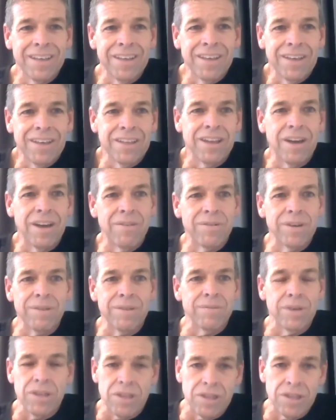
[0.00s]
You know,
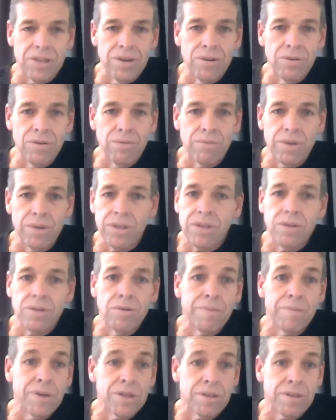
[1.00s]
we still
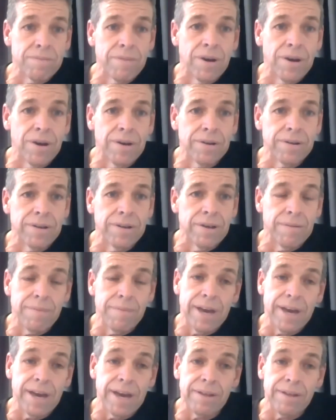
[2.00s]
piss and moan
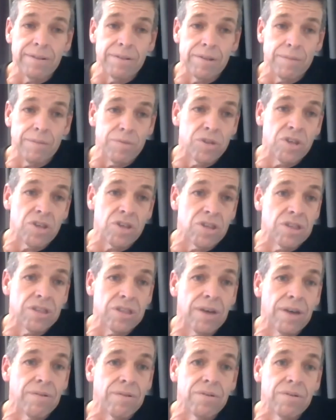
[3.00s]
about the positions
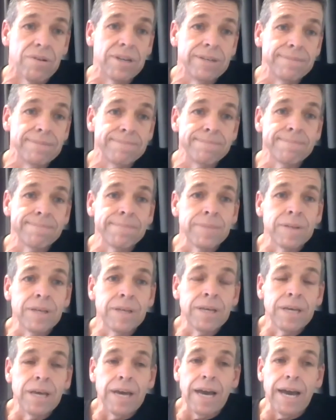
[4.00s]
that we're in,
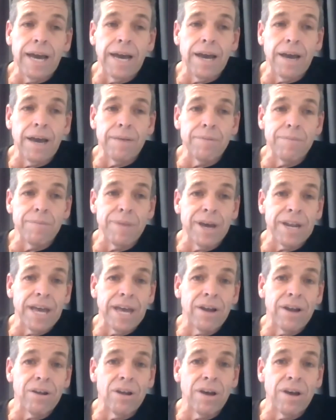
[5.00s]
about
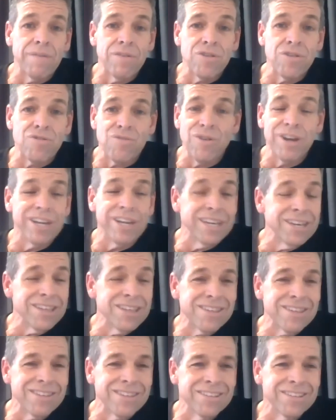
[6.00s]
how life is treating
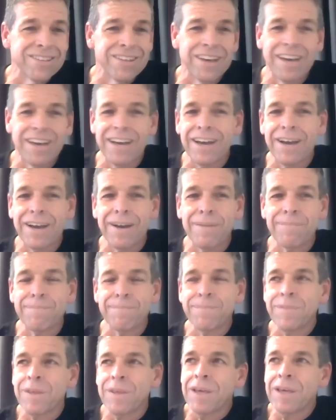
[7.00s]
us.
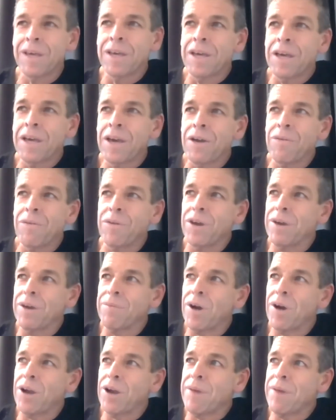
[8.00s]
We
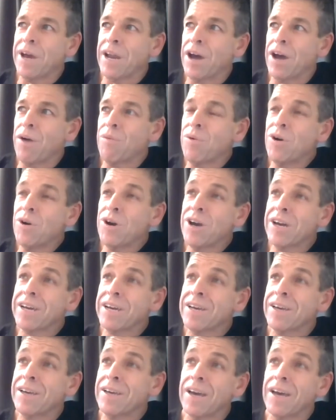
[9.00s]
moan about our work,
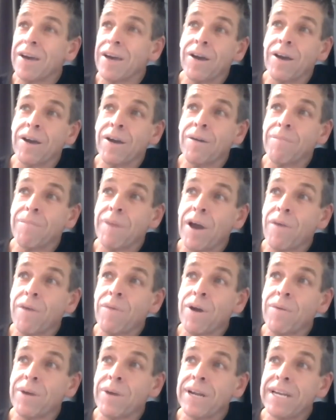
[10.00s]
about
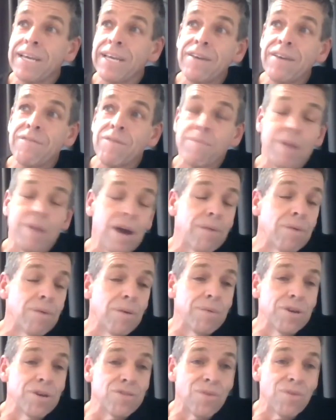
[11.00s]
where we live, about
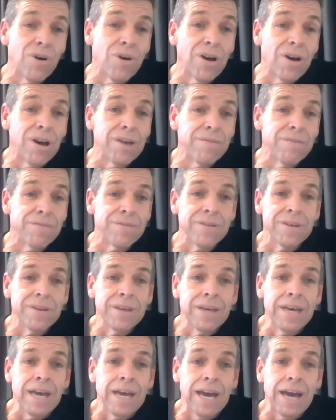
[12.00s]
what we drive,
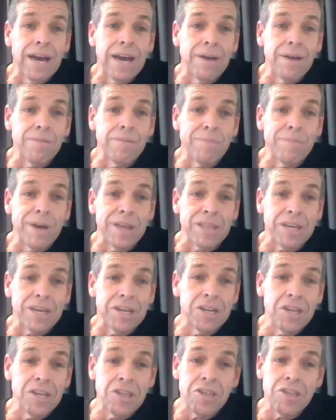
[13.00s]
about the
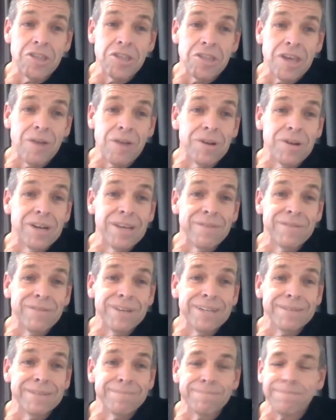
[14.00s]
conditions that we live
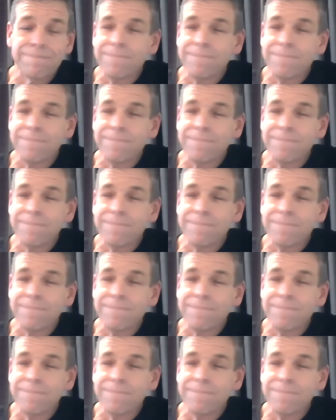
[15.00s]
in.